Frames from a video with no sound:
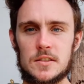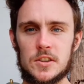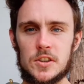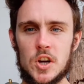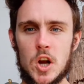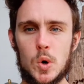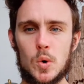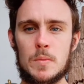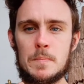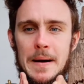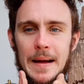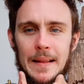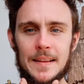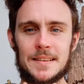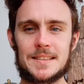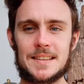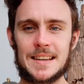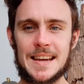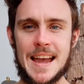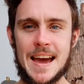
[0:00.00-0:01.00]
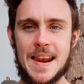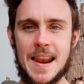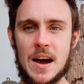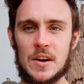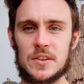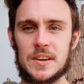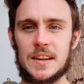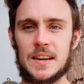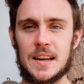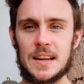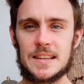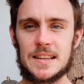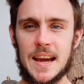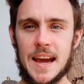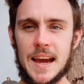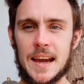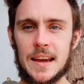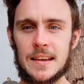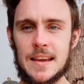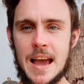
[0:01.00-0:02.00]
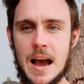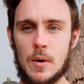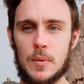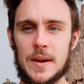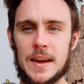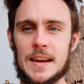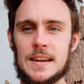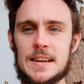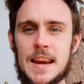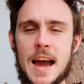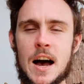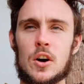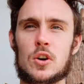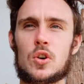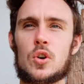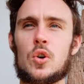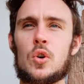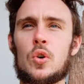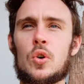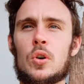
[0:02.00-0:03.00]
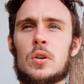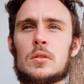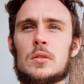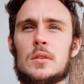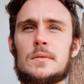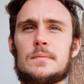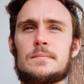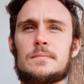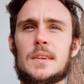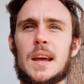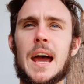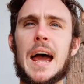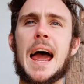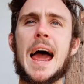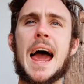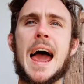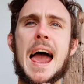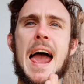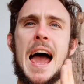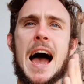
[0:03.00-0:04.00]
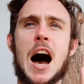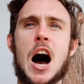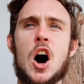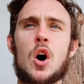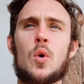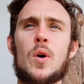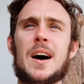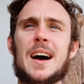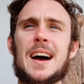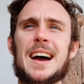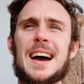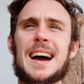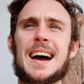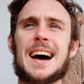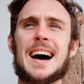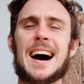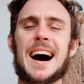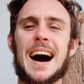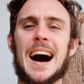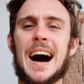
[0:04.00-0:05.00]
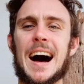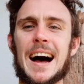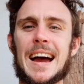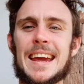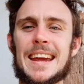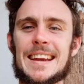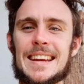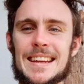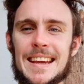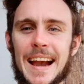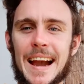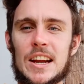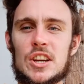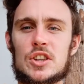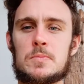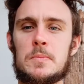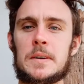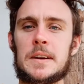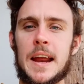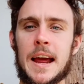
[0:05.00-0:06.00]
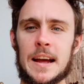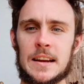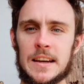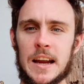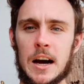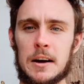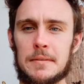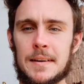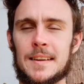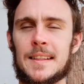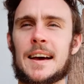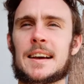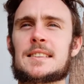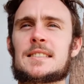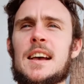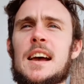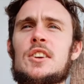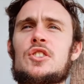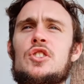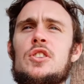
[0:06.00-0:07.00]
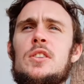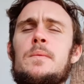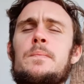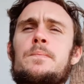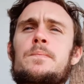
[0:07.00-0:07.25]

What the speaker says: You know, we're balancing out our yin and yang, our heat, our cool, our engagement, and our relaxation.